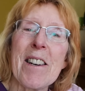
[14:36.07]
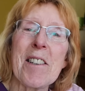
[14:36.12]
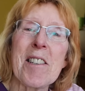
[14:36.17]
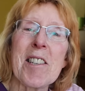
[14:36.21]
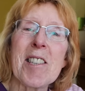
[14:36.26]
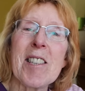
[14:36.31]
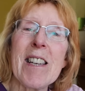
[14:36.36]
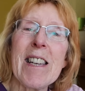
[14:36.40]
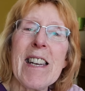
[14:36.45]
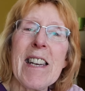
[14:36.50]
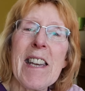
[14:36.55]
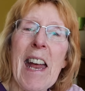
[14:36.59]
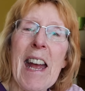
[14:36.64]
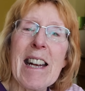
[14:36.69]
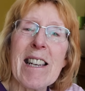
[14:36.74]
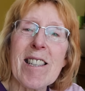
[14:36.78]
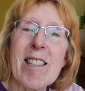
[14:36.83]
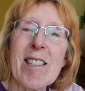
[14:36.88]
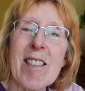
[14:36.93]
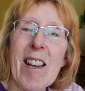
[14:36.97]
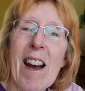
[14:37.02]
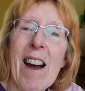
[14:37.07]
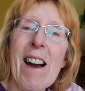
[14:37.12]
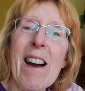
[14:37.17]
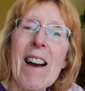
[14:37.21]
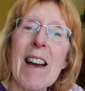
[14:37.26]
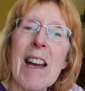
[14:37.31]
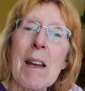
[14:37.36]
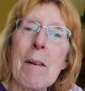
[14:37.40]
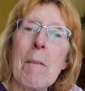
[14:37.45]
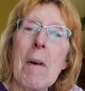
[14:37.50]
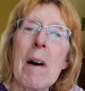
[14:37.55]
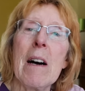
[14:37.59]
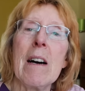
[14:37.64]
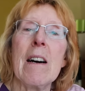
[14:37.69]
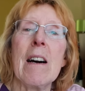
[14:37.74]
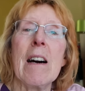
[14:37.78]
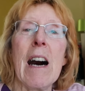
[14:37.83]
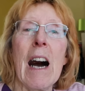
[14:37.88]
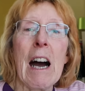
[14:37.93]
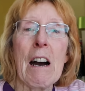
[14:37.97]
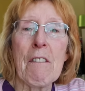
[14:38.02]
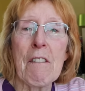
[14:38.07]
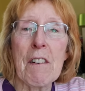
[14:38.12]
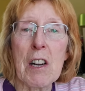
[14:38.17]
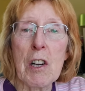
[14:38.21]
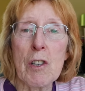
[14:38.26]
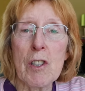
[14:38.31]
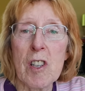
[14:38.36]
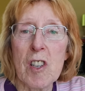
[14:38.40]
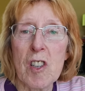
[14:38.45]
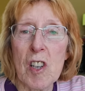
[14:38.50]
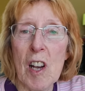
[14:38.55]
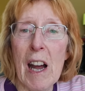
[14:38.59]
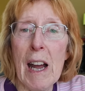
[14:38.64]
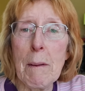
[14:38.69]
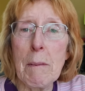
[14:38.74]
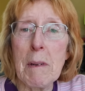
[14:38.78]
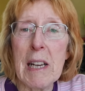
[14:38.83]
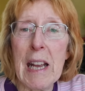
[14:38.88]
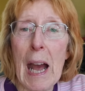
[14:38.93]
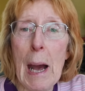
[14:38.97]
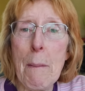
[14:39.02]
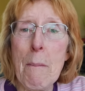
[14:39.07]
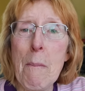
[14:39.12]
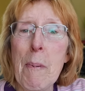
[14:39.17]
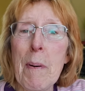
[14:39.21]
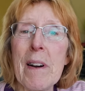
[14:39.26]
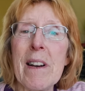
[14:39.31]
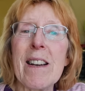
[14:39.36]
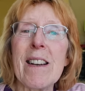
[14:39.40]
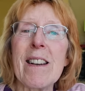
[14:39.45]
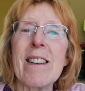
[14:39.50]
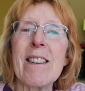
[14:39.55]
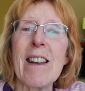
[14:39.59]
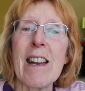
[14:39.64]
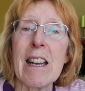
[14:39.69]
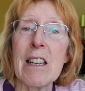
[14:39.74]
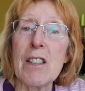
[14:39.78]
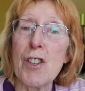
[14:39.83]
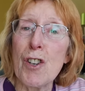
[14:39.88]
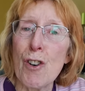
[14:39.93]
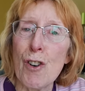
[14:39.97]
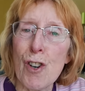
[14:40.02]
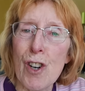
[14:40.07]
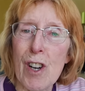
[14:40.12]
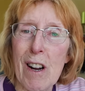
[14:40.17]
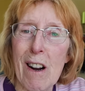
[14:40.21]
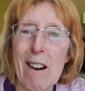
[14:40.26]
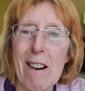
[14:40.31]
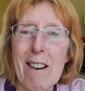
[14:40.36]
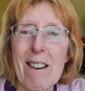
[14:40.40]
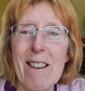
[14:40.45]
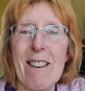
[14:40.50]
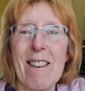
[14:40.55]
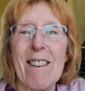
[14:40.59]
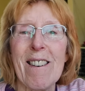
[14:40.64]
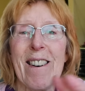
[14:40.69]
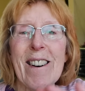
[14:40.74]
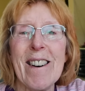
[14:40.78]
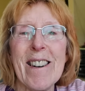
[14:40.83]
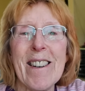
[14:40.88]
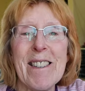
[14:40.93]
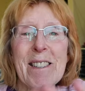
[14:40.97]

See you next time. Have a good time camping in your car.